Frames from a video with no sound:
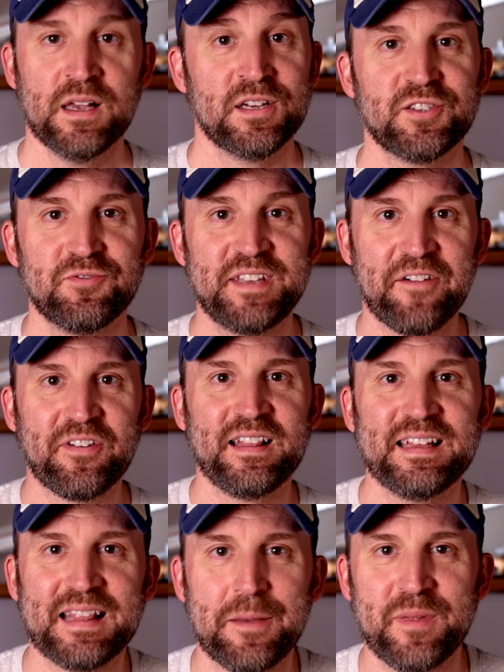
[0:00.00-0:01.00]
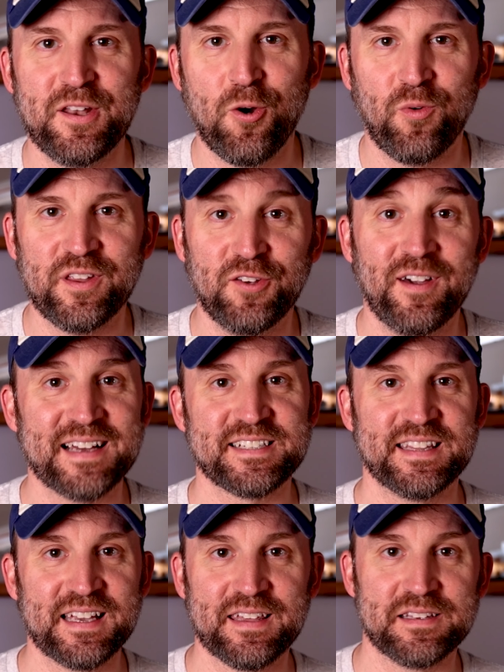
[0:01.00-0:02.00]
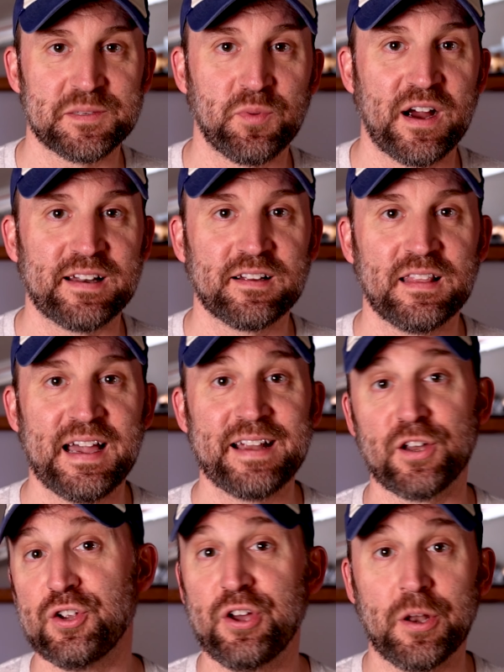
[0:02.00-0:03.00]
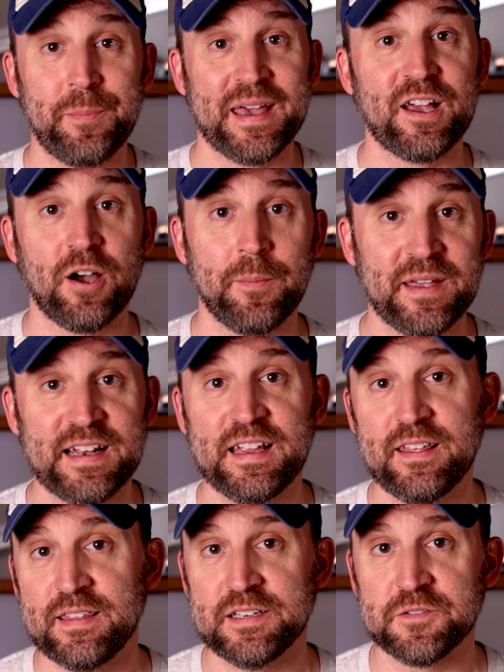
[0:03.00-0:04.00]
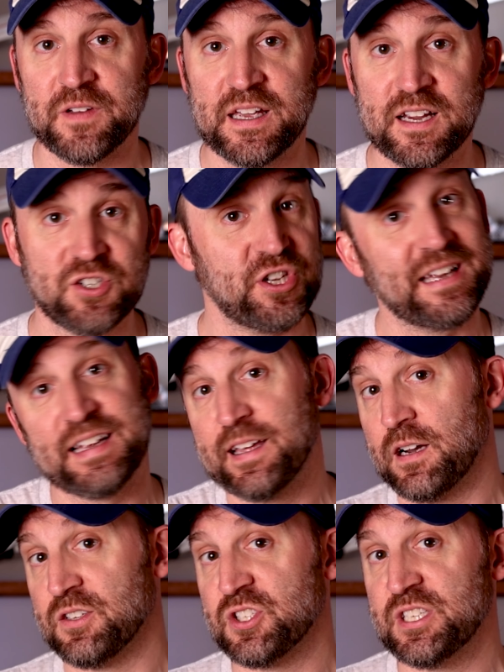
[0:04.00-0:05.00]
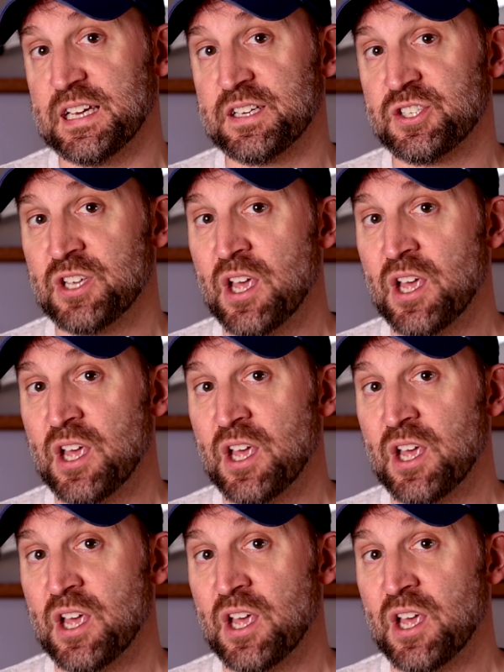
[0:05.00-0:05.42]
So definitely let me know what you guys think of this product line. Are you going to pick up any of these figures? You're going to get all 6?